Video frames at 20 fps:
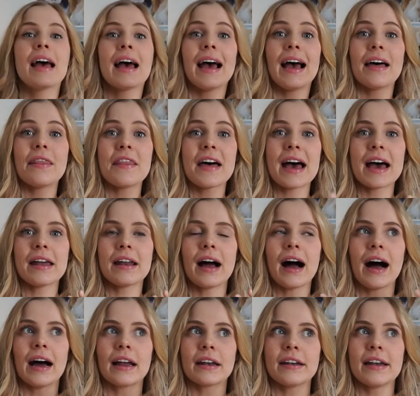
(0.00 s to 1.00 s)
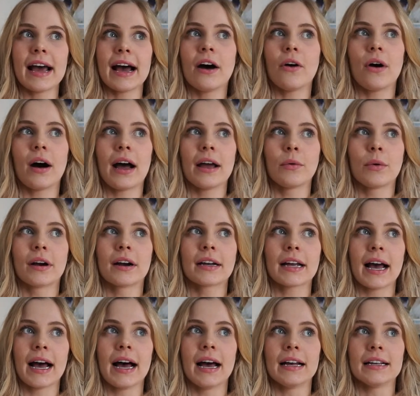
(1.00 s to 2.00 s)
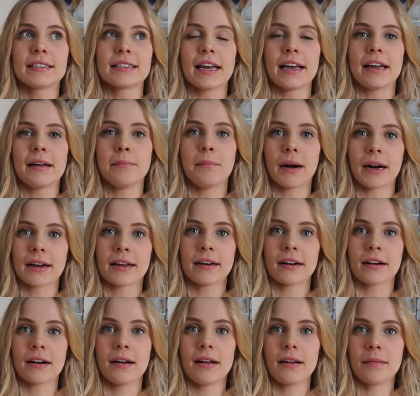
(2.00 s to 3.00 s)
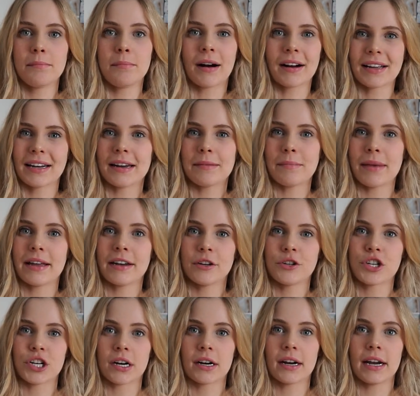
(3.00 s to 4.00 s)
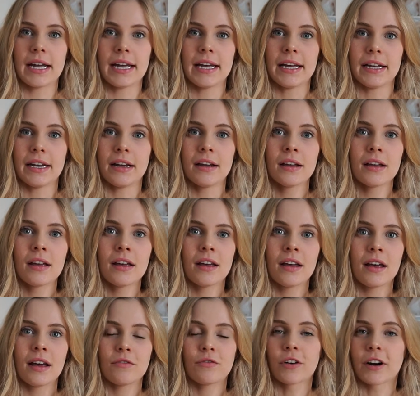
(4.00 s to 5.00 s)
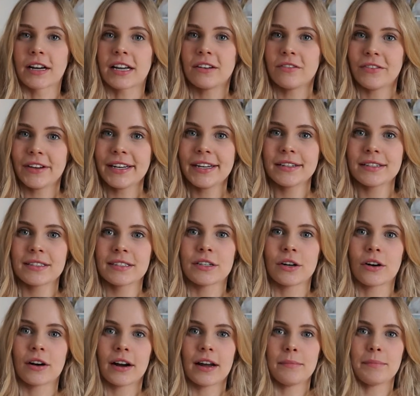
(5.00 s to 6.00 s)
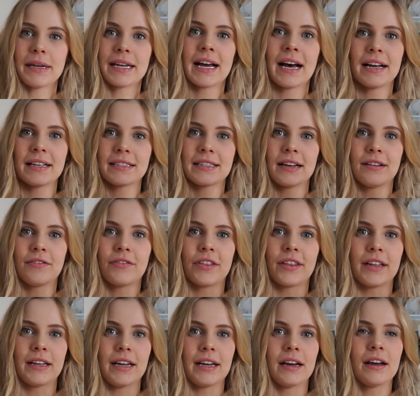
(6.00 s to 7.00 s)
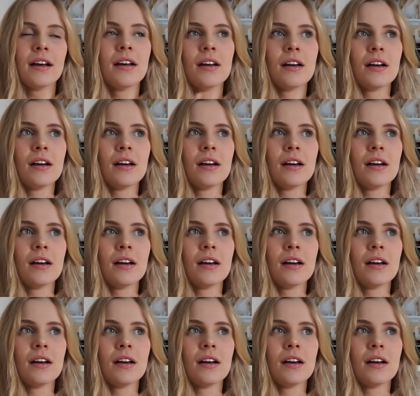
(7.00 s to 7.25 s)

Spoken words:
And then now I work as a marketing manager for a convenience store, and because of the